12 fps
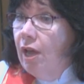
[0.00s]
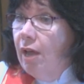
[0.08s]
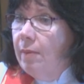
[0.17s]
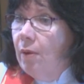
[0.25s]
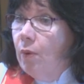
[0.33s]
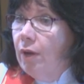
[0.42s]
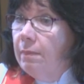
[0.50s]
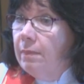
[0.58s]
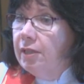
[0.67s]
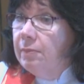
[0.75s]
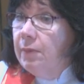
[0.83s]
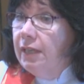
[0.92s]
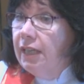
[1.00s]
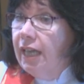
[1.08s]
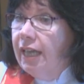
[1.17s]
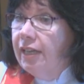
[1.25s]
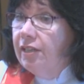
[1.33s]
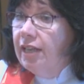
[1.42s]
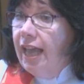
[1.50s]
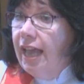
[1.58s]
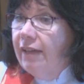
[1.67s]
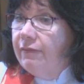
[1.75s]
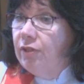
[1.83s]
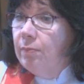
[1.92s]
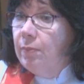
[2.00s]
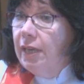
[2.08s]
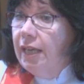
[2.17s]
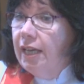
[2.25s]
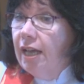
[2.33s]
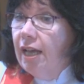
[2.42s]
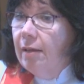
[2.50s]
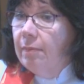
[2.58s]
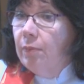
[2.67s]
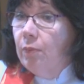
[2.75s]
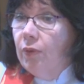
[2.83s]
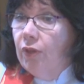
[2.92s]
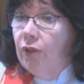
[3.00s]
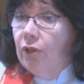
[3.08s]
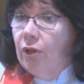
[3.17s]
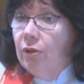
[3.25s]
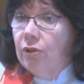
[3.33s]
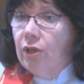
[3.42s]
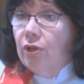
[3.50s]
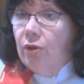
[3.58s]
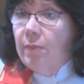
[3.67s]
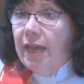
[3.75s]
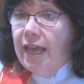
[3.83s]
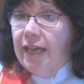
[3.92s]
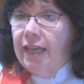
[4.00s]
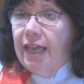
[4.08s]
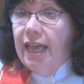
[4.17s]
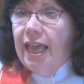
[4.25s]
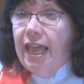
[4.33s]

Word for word: about what it must be like to have to pick up with the clothes on your back